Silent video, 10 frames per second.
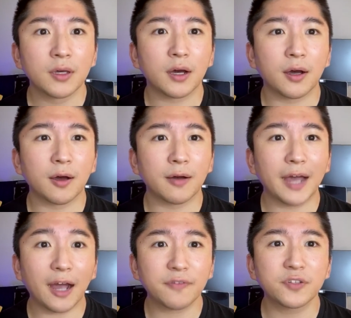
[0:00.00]

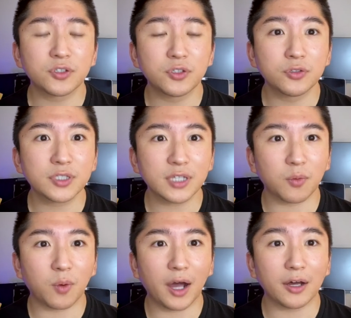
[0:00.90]
After using it a
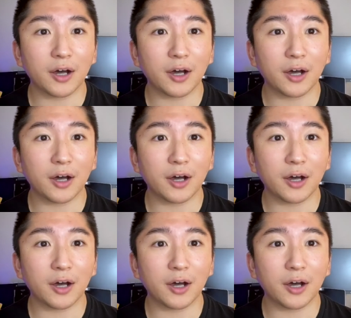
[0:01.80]
while,